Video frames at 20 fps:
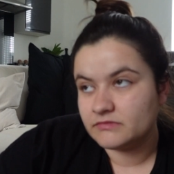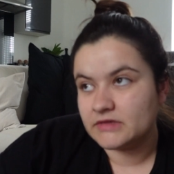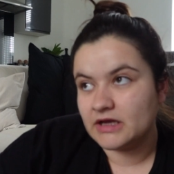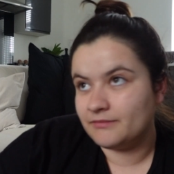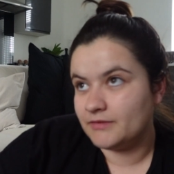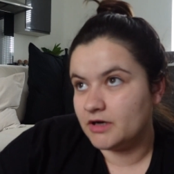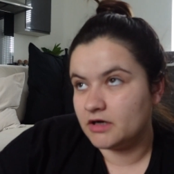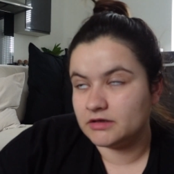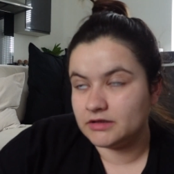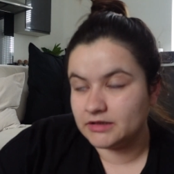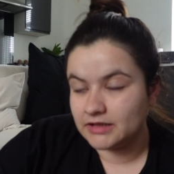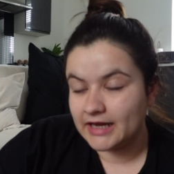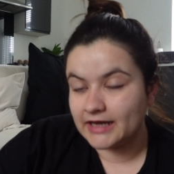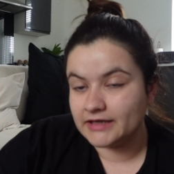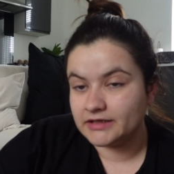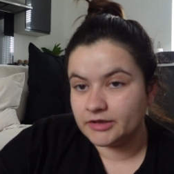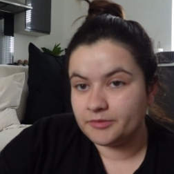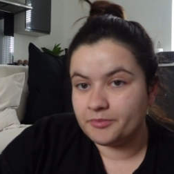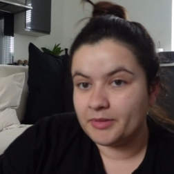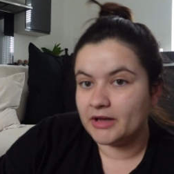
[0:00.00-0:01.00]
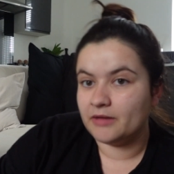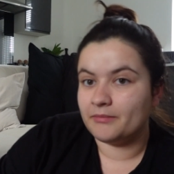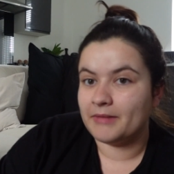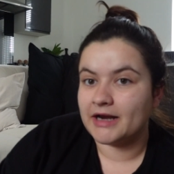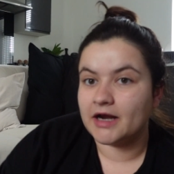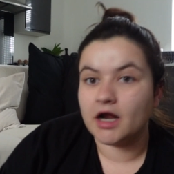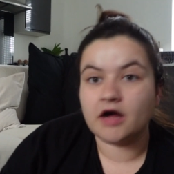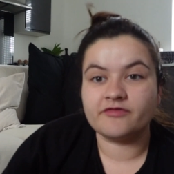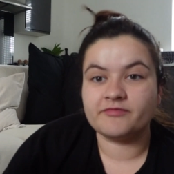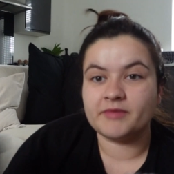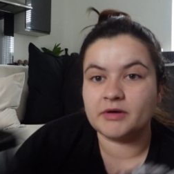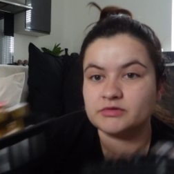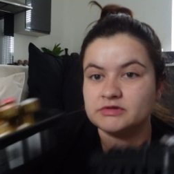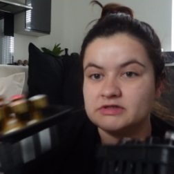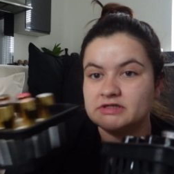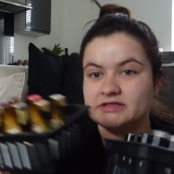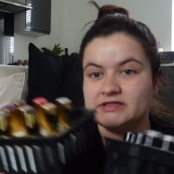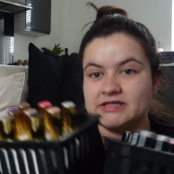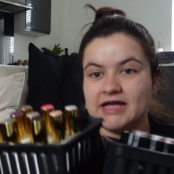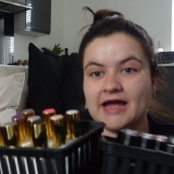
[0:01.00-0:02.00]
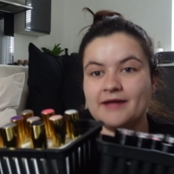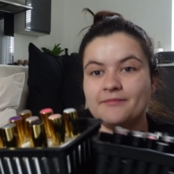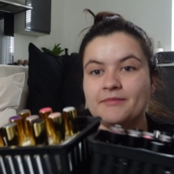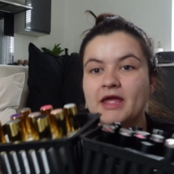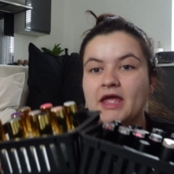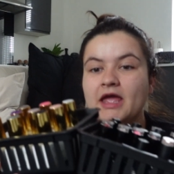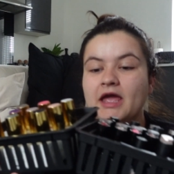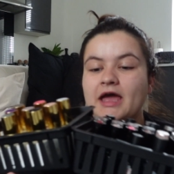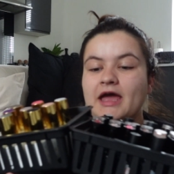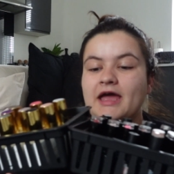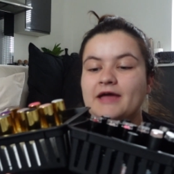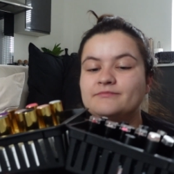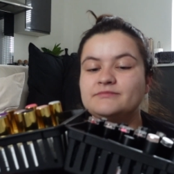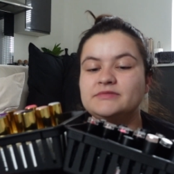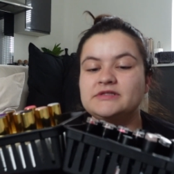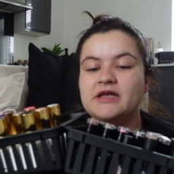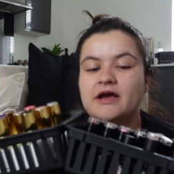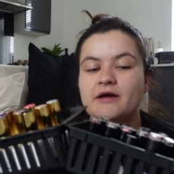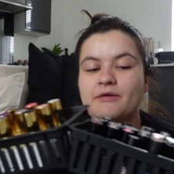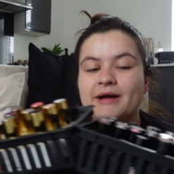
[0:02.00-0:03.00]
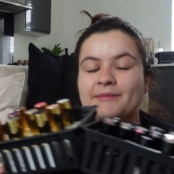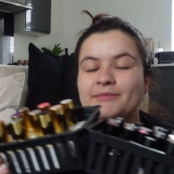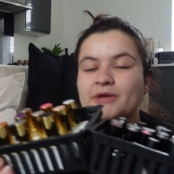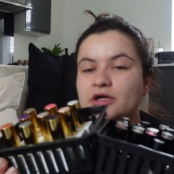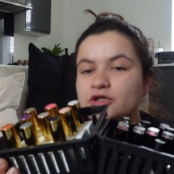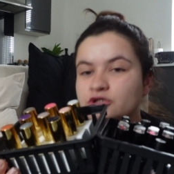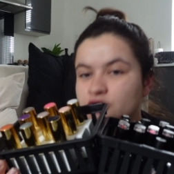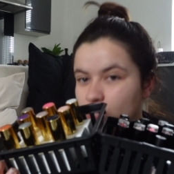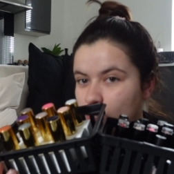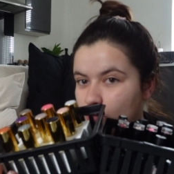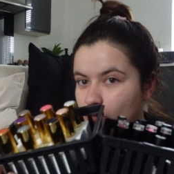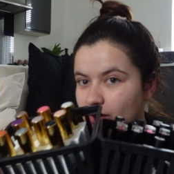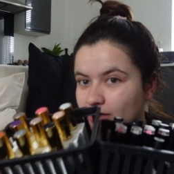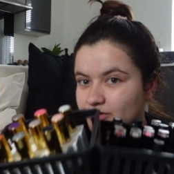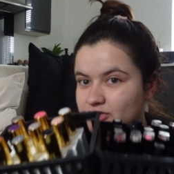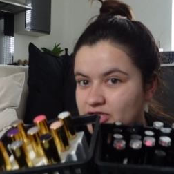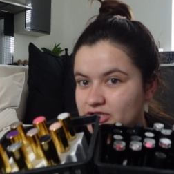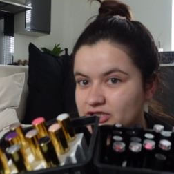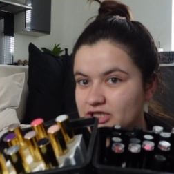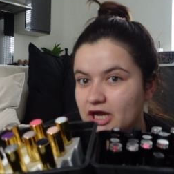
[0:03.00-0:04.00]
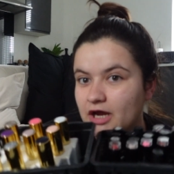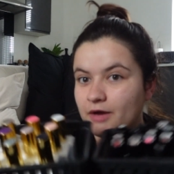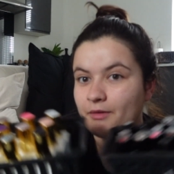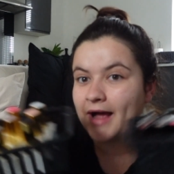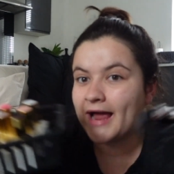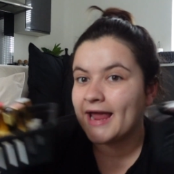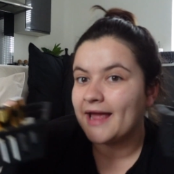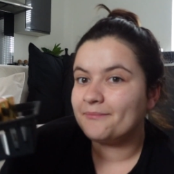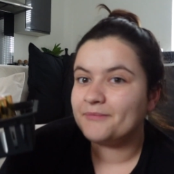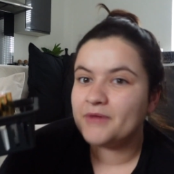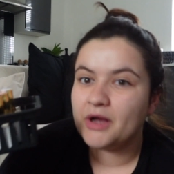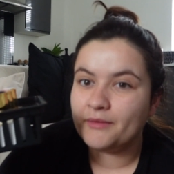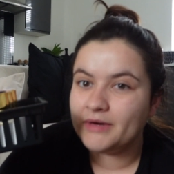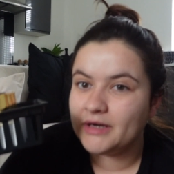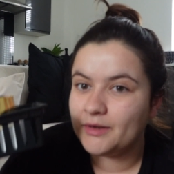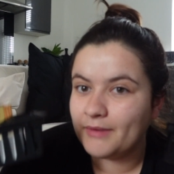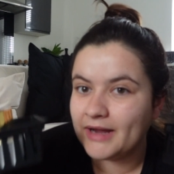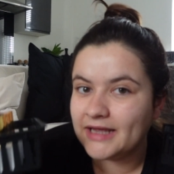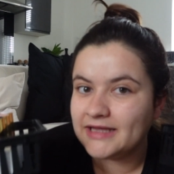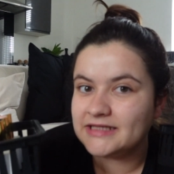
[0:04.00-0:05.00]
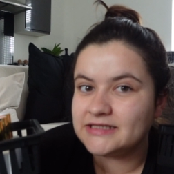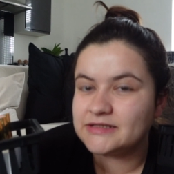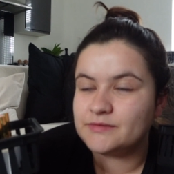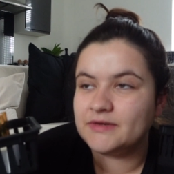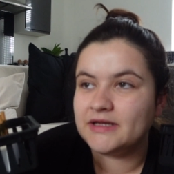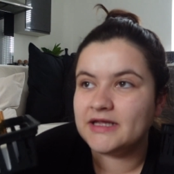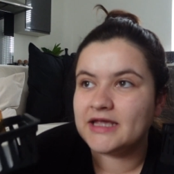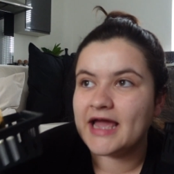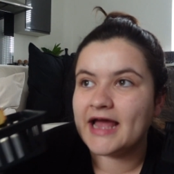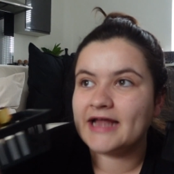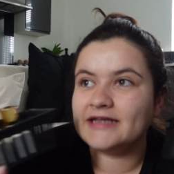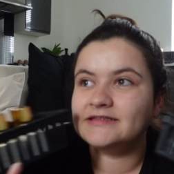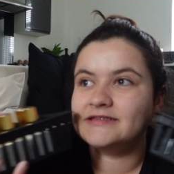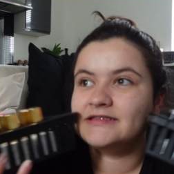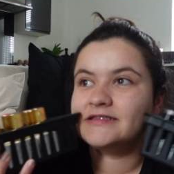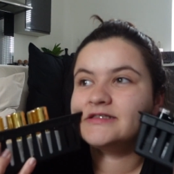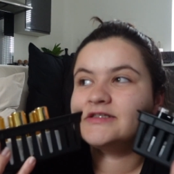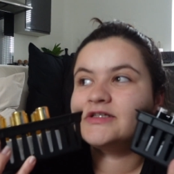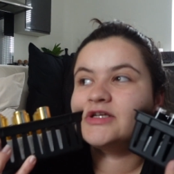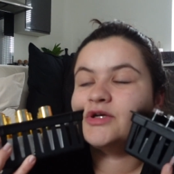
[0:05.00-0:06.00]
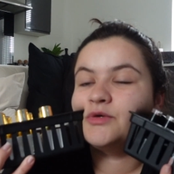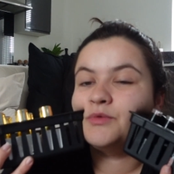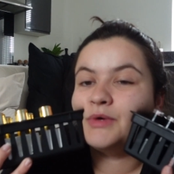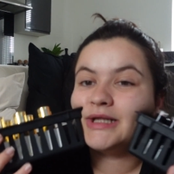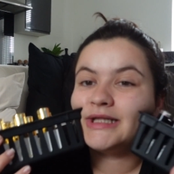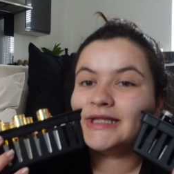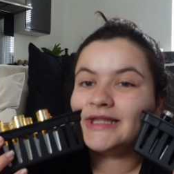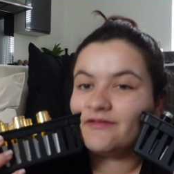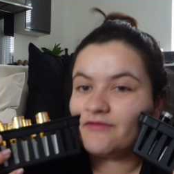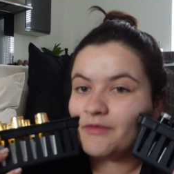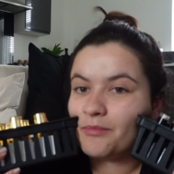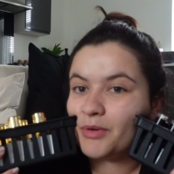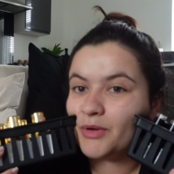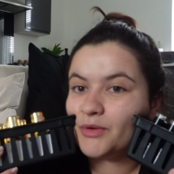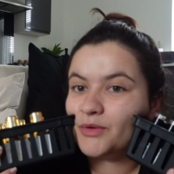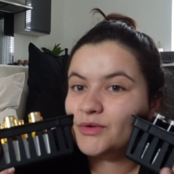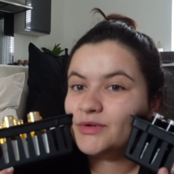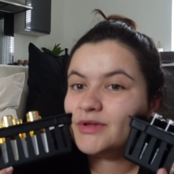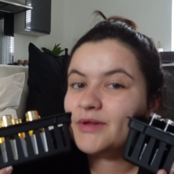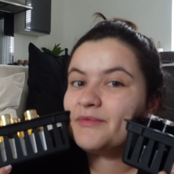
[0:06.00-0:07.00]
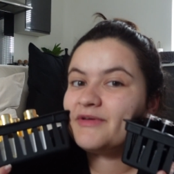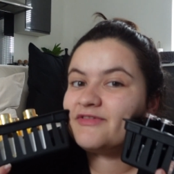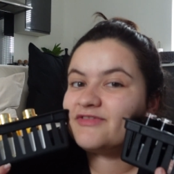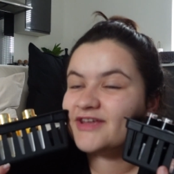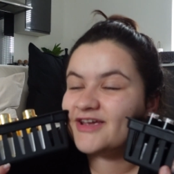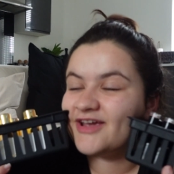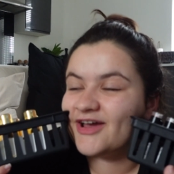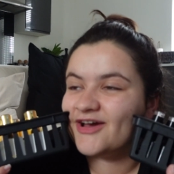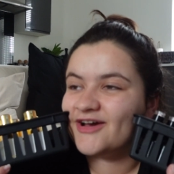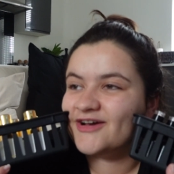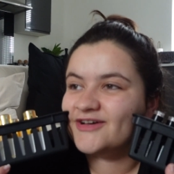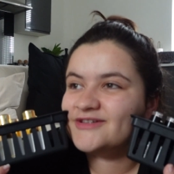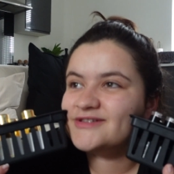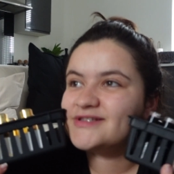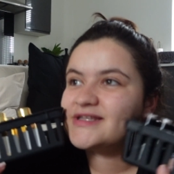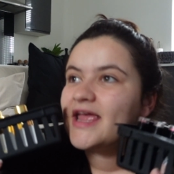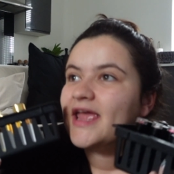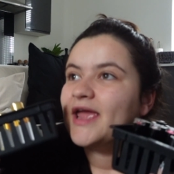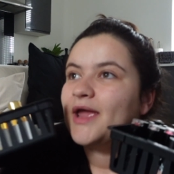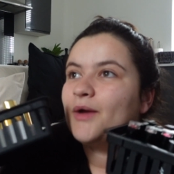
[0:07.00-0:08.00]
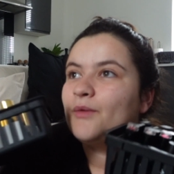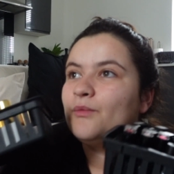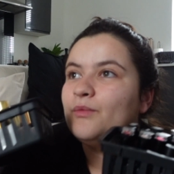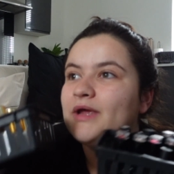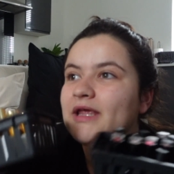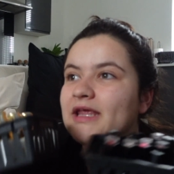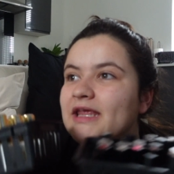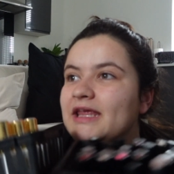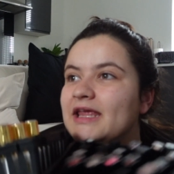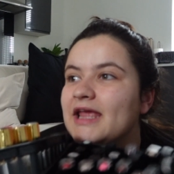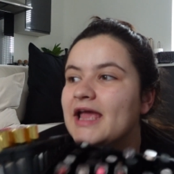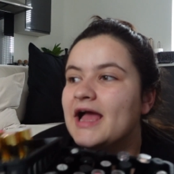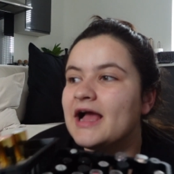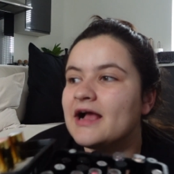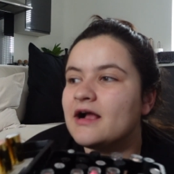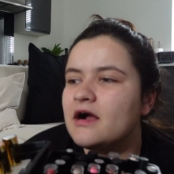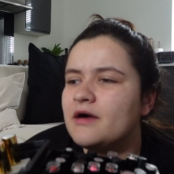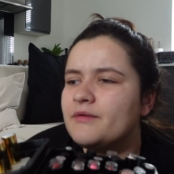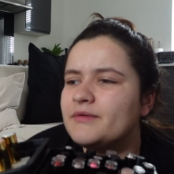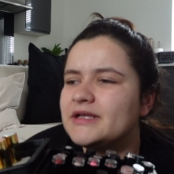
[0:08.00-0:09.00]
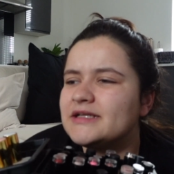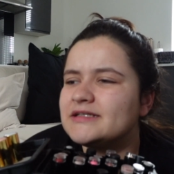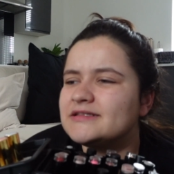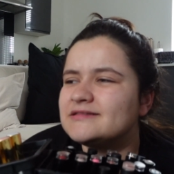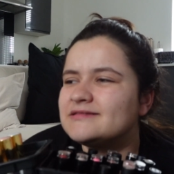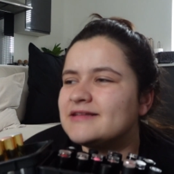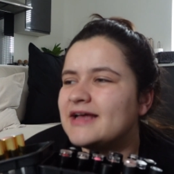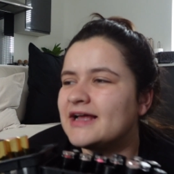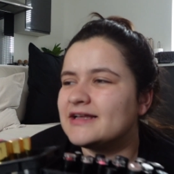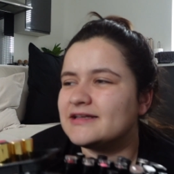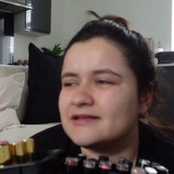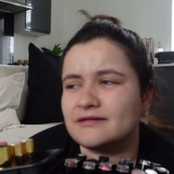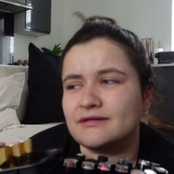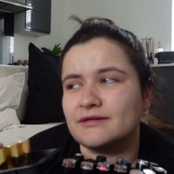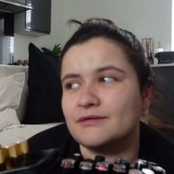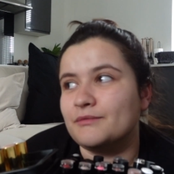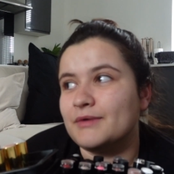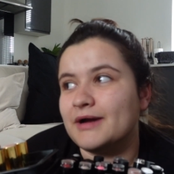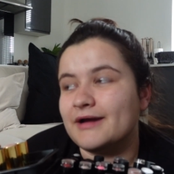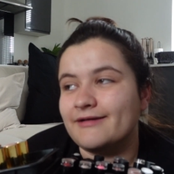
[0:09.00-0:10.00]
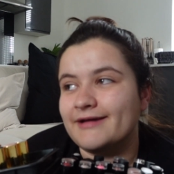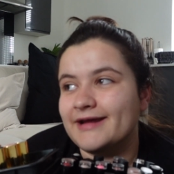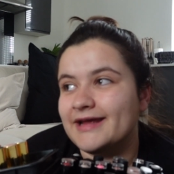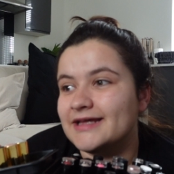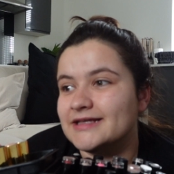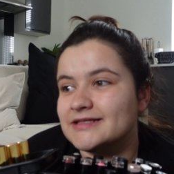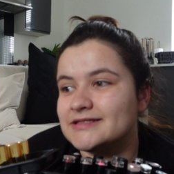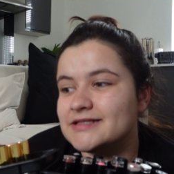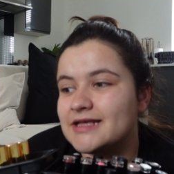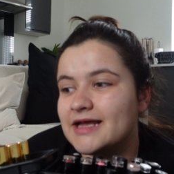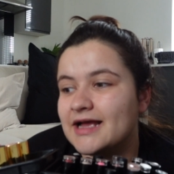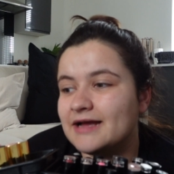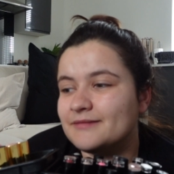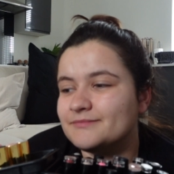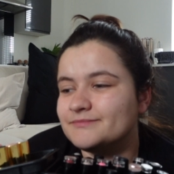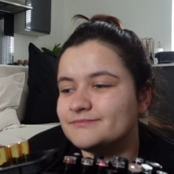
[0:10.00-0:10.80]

I'm not going to lie, I do peel mine off most of the time. Um, so I'm not sure what to do. I am going away this weekend to Liverpool with the girls. We are going, I don't know where it is. I'm...